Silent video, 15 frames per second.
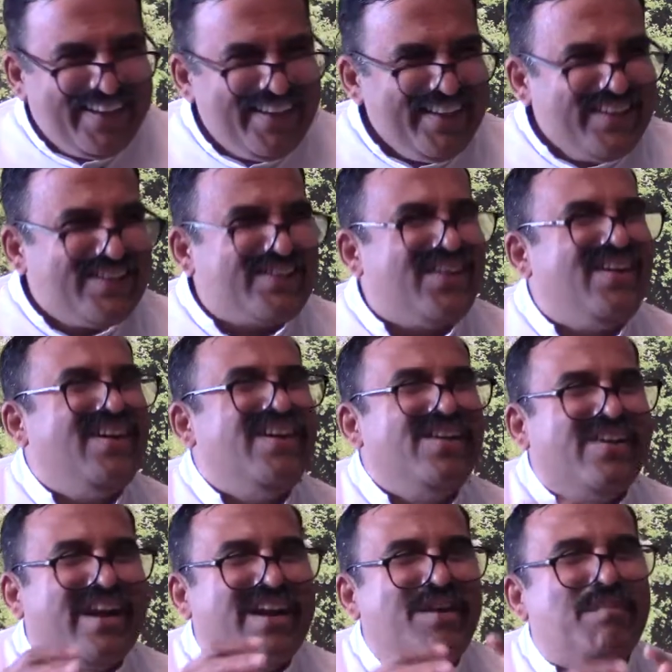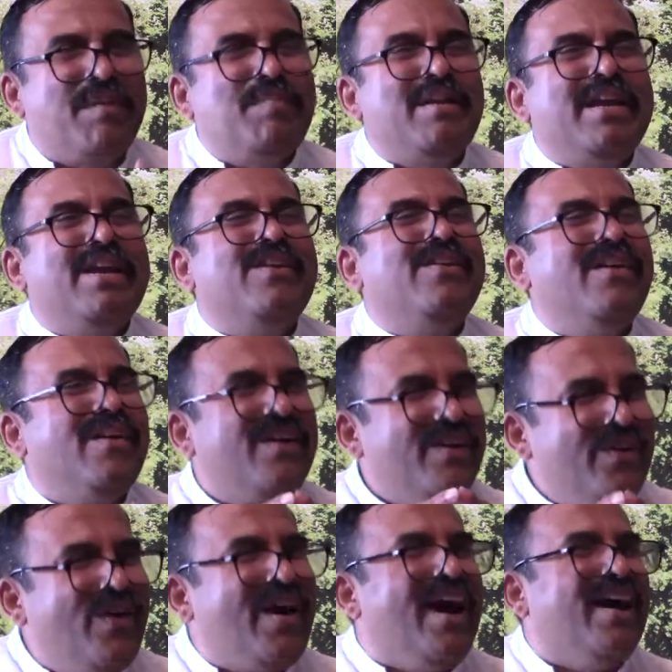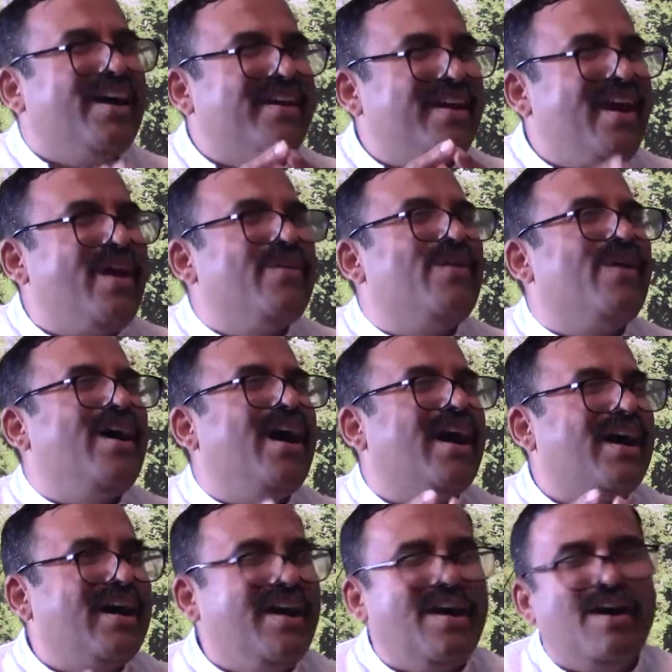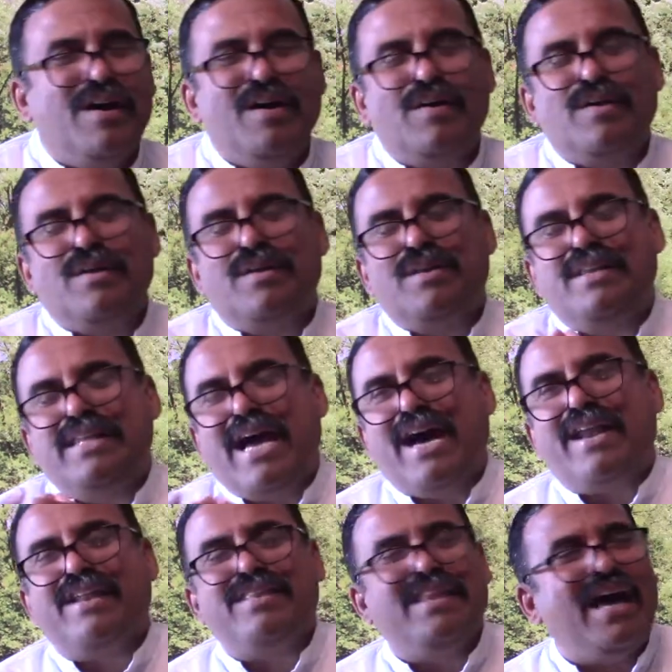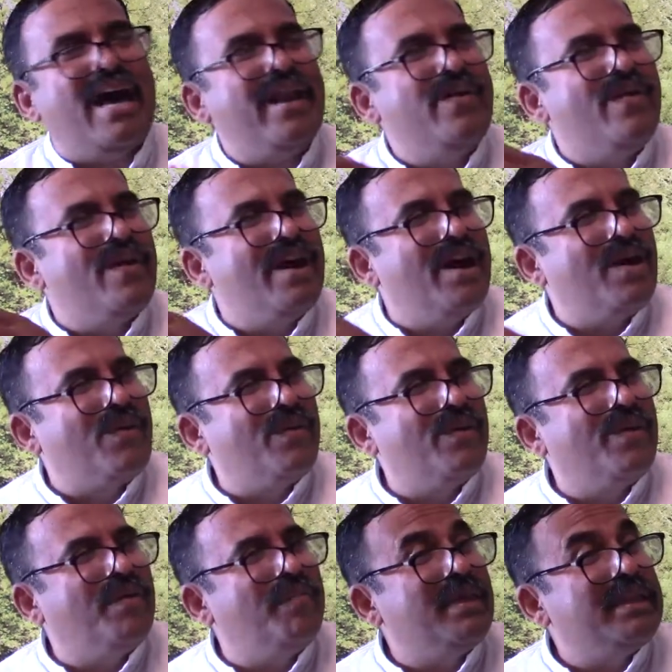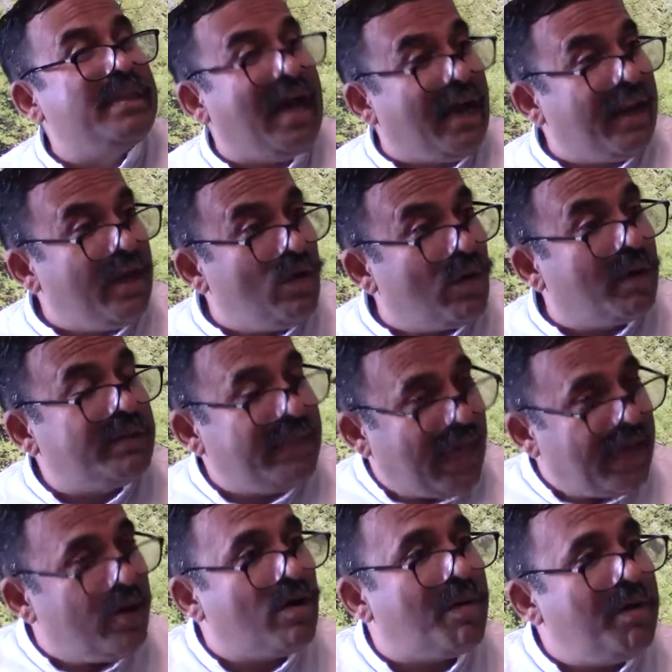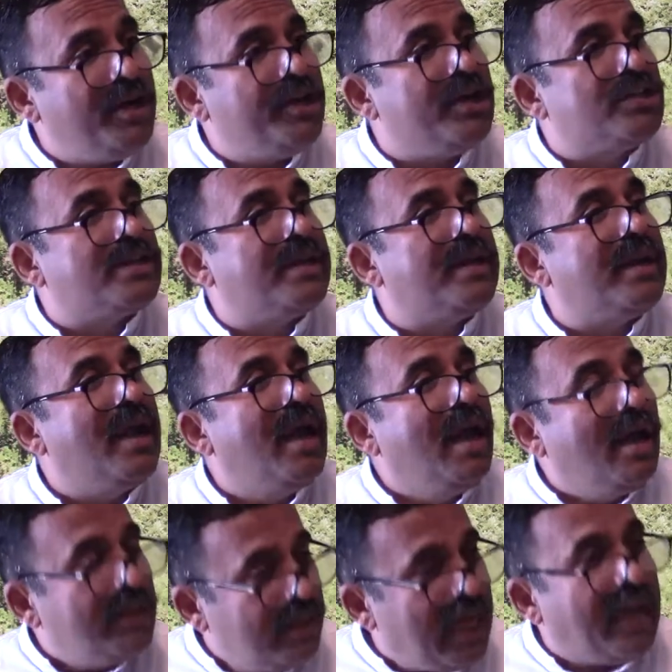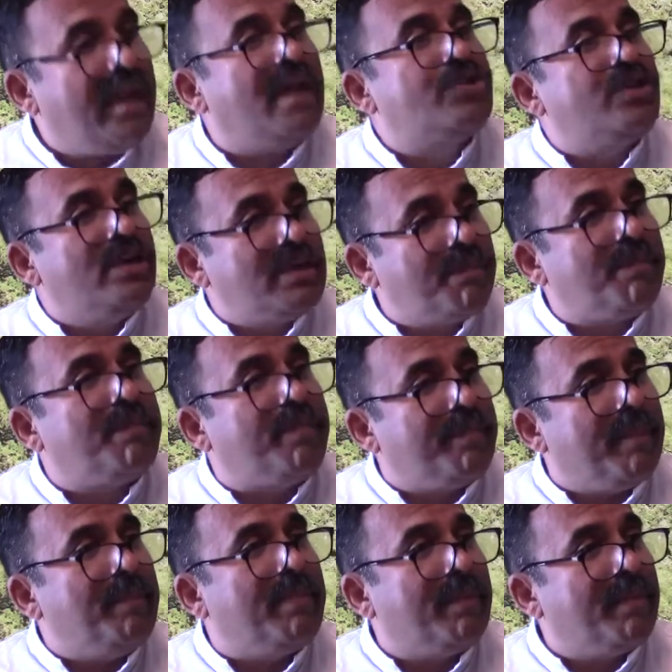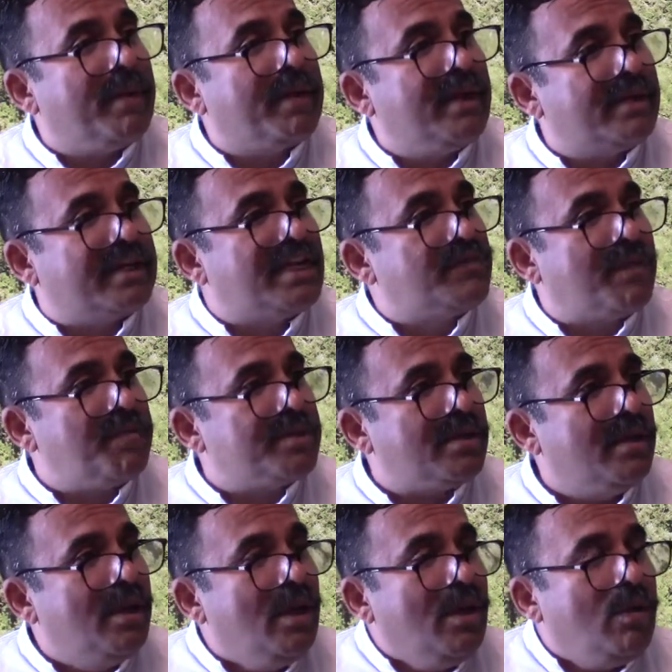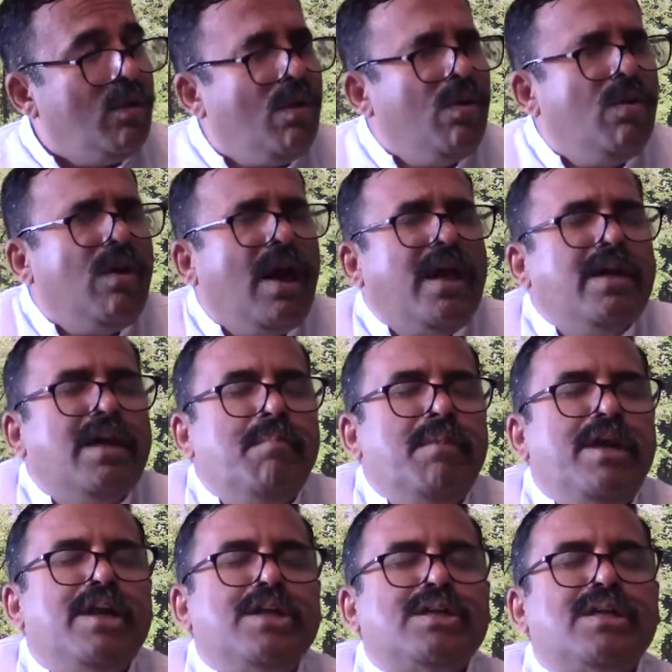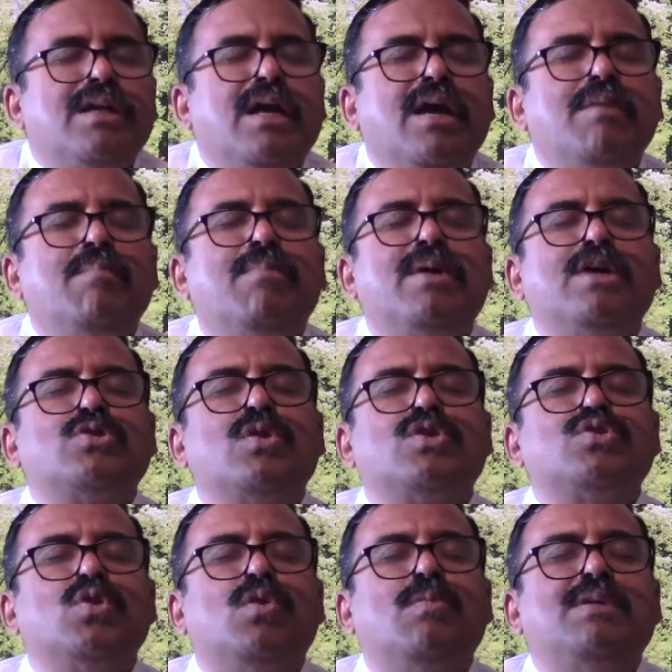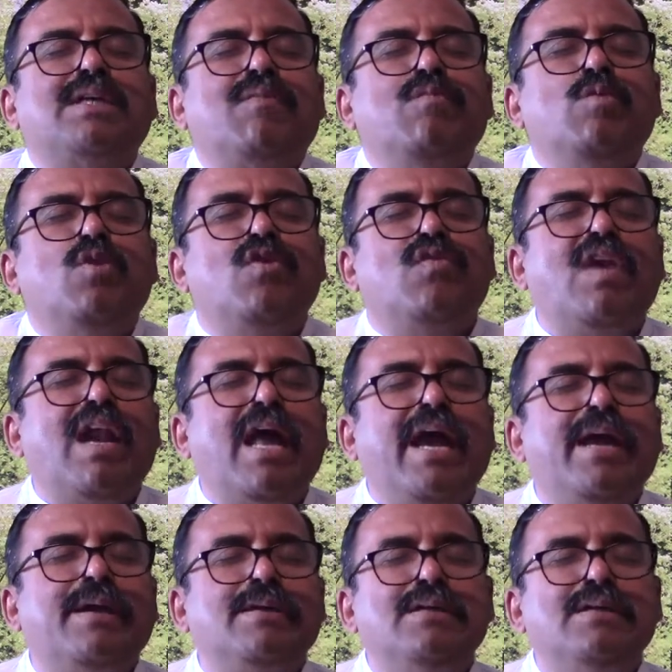So you people get into yoga, Kriya Yoga, Jnana Yoga, Dhyana Yoga, meditation. Dhyana also is a transformation. Oh, I did meditation. I saw so much of beautiful light.